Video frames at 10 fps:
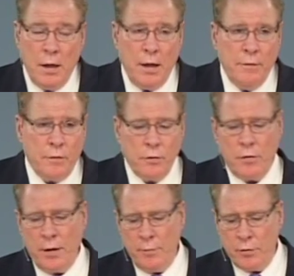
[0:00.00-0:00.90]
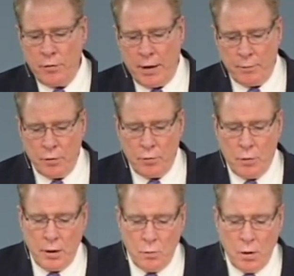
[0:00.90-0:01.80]
in First Samuel chapter
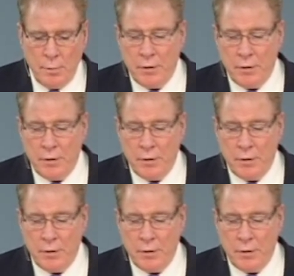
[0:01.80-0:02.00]
twenty-one.